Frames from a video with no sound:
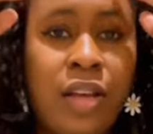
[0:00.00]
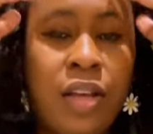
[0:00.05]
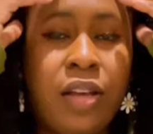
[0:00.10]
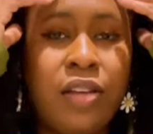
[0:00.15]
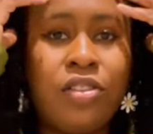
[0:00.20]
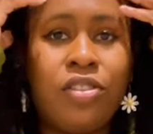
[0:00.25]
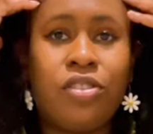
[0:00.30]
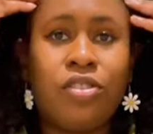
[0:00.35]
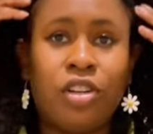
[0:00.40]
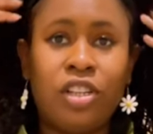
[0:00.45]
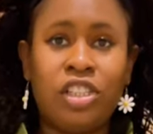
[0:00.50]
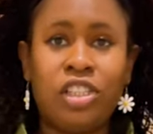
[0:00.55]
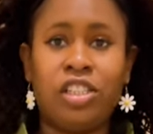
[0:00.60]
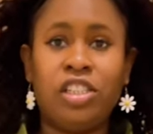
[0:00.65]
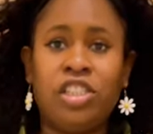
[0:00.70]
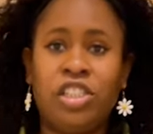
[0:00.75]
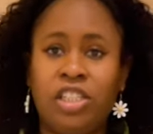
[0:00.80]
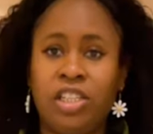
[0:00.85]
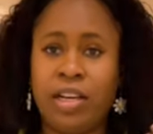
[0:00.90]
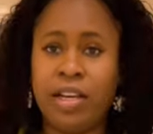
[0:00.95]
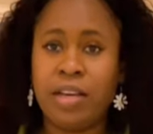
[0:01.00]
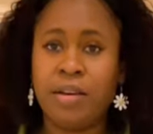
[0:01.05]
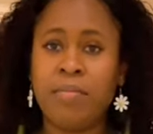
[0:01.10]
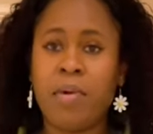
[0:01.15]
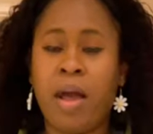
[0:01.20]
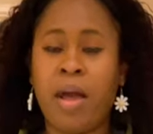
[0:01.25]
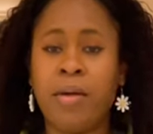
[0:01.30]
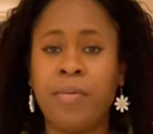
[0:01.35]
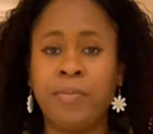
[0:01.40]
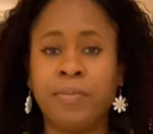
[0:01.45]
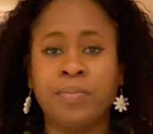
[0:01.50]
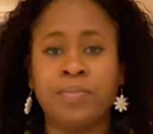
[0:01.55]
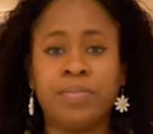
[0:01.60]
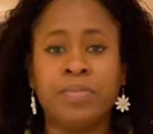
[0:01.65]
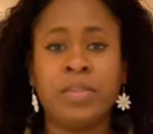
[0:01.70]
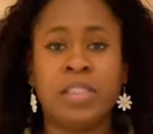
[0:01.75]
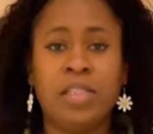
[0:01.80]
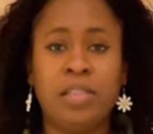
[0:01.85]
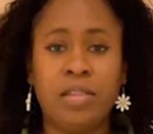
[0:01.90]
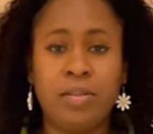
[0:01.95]
it's such a shame.
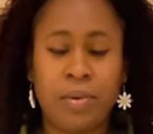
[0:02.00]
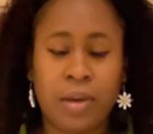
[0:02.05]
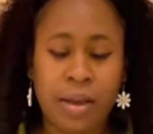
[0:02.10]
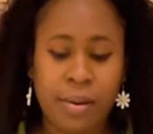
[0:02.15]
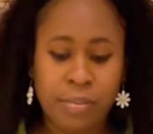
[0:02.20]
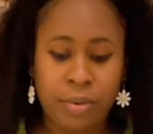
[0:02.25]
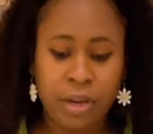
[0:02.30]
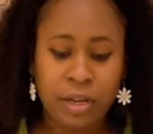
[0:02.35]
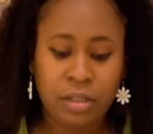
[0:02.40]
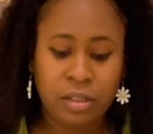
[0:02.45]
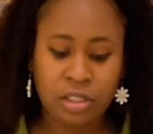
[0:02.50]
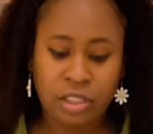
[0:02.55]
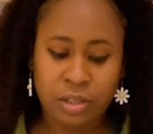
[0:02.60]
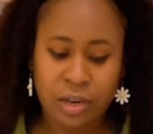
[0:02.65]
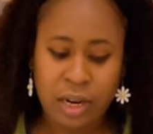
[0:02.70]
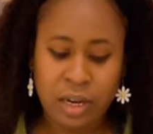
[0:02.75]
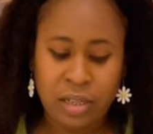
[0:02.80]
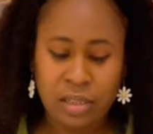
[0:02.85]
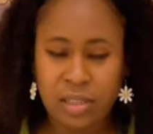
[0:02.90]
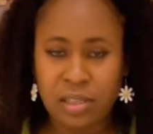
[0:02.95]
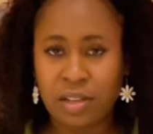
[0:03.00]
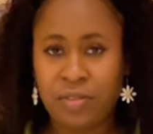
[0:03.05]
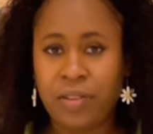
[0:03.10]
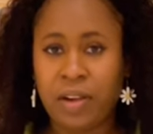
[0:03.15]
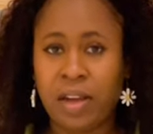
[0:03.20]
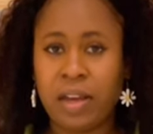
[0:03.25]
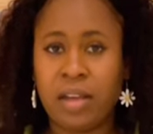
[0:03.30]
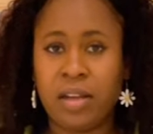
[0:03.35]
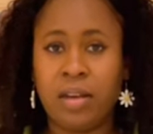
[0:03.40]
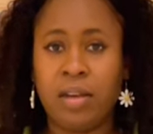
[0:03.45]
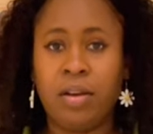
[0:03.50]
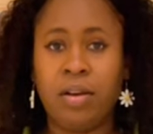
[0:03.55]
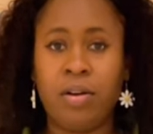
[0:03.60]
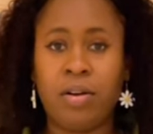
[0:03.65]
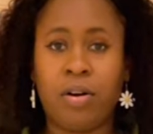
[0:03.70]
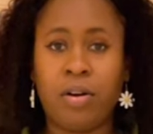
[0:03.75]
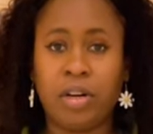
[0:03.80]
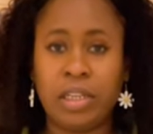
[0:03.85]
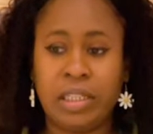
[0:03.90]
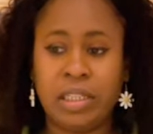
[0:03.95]
Anyway, I'm gonna try and see if I can
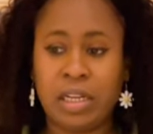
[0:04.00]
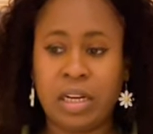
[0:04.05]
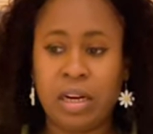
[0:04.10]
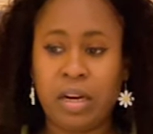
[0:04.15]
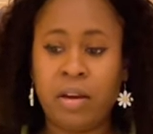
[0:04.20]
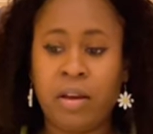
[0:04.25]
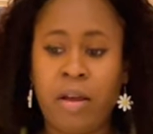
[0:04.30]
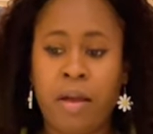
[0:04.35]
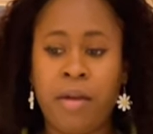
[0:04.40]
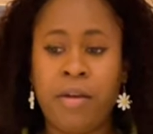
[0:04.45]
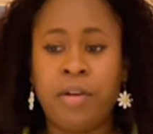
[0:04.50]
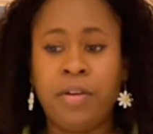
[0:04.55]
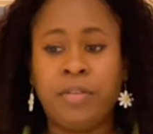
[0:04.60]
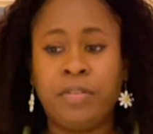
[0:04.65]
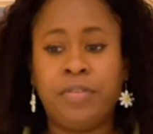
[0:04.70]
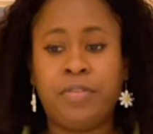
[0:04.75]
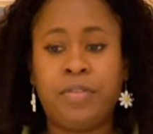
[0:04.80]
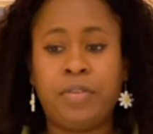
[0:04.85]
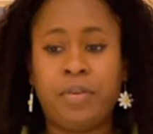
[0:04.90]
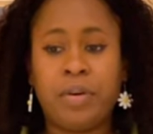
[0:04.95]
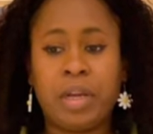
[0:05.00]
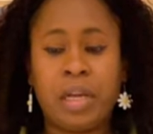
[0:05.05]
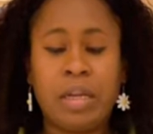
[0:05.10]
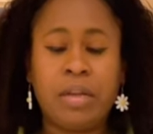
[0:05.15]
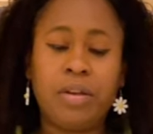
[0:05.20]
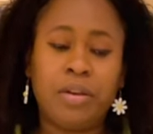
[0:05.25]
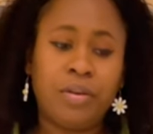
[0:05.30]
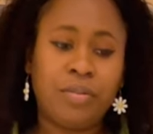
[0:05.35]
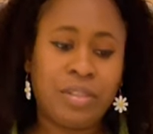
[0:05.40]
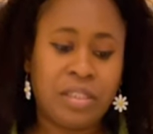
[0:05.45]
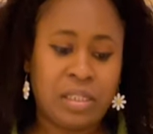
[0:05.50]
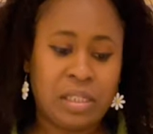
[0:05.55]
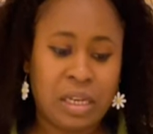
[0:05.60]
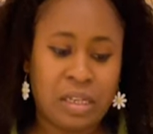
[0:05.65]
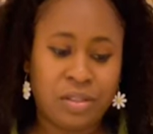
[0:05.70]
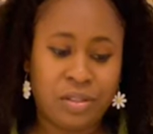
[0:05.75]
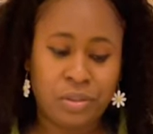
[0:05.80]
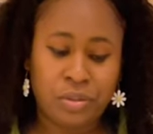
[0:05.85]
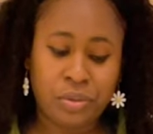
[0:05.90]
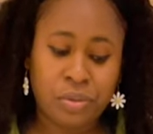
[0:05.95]
order for a new
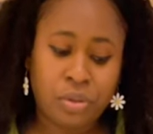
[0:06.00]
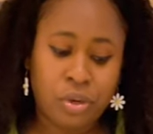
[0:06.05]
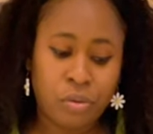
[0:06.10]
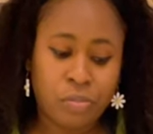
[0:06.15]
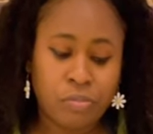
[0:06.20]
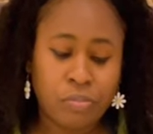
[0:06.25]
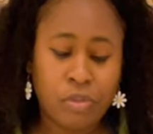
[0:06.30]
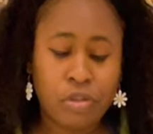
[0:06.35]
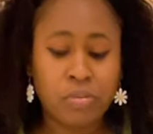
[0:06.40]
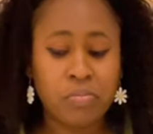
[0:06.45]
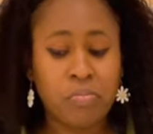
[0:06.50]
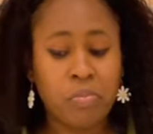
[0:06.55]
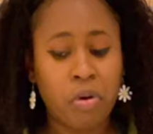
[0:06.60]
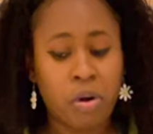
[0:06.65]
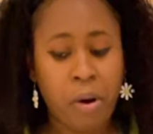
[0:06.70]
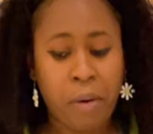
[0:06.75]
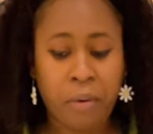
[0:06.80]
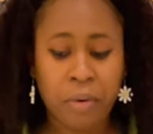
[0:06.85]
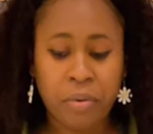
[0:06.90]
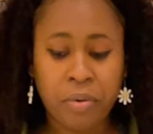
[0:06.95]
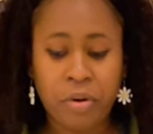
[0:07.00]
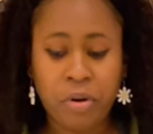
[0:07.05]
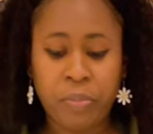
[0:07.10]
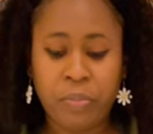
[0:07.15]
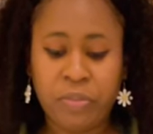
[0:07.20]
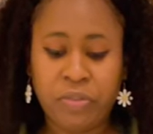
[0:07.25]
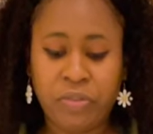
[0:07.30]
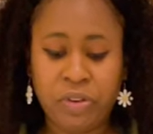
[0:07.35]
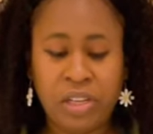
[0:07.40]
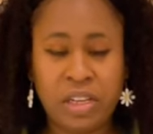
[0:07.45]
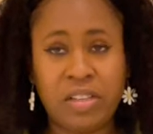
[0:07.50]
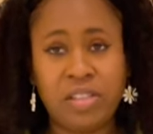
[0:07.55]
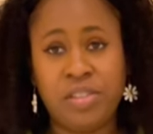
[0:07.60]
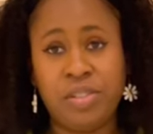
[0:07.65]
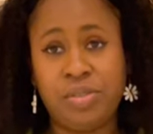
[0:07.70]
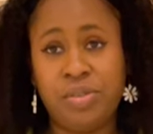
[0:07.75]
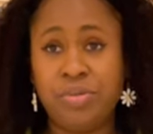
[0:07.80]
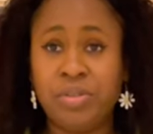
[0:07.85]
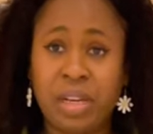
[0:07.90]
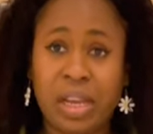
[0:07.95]
set to come tomorrow, hopefully, because
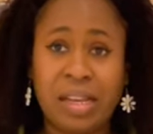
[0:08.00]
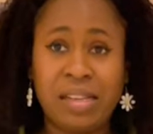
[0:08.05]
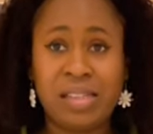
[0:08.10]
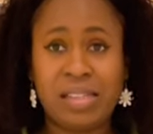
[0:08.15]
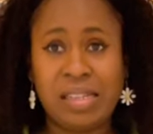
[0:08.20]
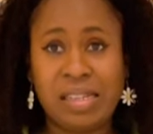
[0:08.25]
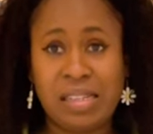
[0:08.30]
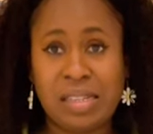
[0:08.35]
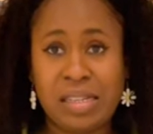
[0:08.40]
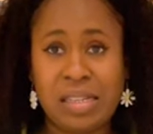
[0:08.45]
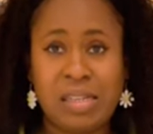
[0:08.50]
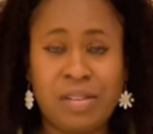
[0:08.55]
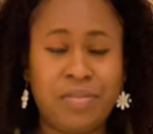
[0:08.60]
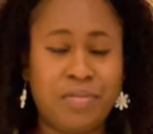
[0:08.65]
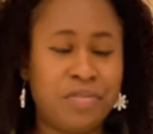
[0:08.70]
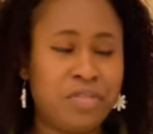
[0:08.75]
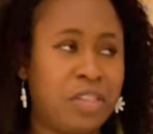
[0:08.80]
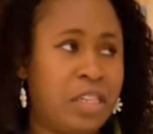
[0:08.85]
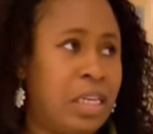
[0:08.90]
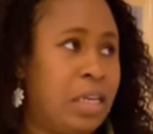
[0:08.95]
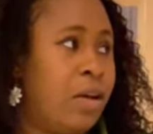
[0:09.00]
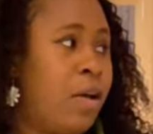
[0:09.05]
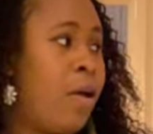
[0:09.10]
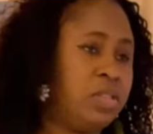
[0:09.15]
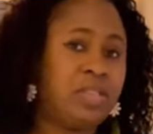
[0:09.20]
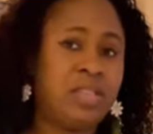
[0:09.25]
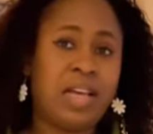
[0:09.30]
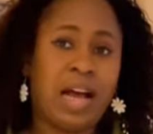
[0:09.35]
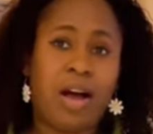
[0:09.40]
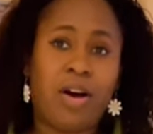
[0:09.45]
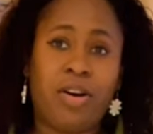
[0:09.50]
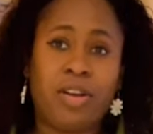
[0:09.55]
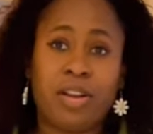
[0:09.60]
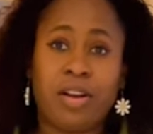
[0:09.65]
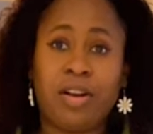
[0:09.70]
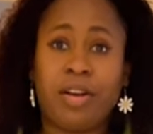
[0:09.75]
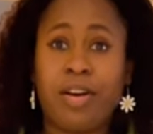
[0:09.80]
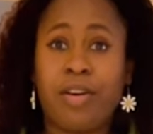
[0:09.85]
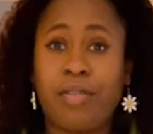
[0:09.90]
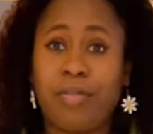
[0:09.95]
I do next day delivery. It's that
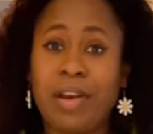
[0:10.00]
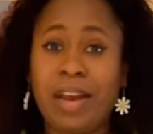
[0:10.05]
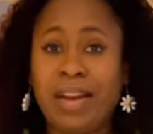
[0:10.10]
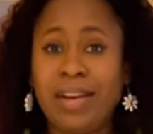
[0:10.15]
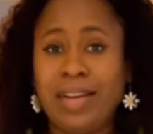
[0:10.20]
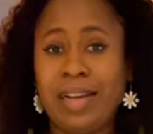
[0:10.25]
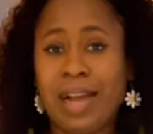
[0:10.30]
other green